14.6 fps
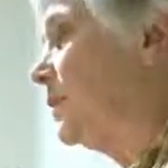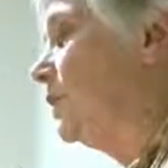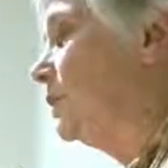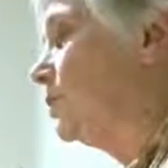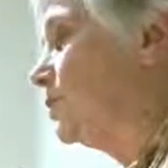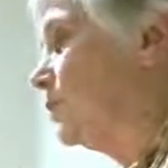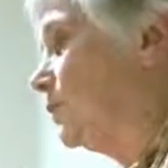
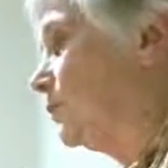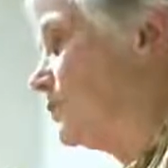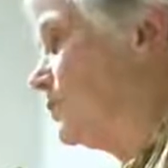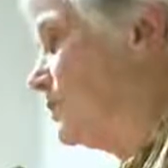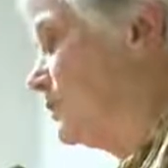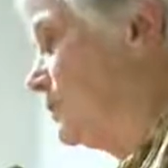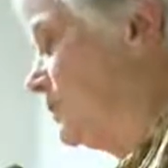
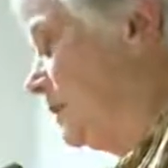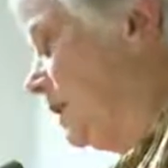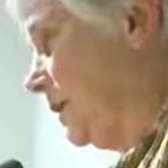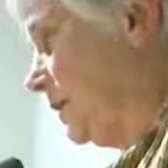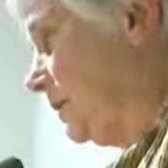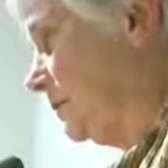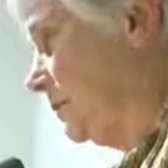children's
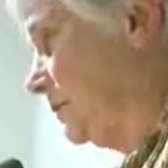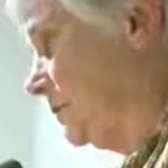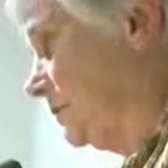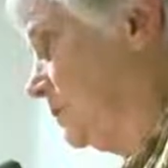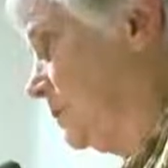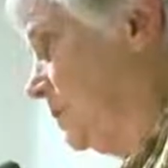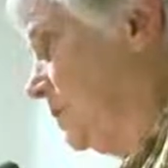data
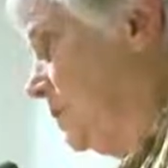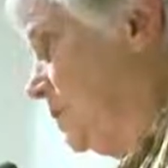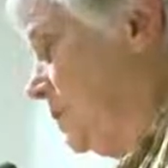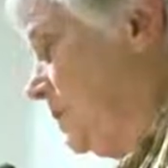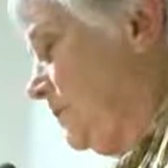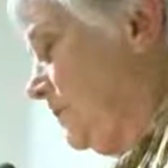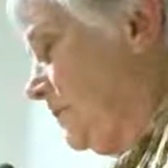
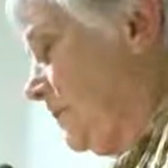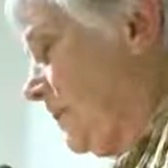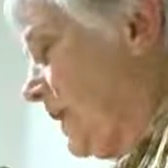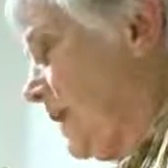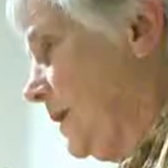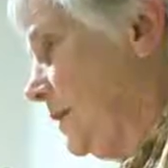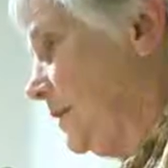
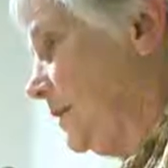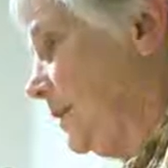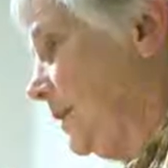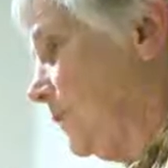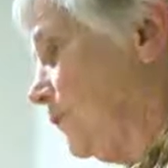and to collect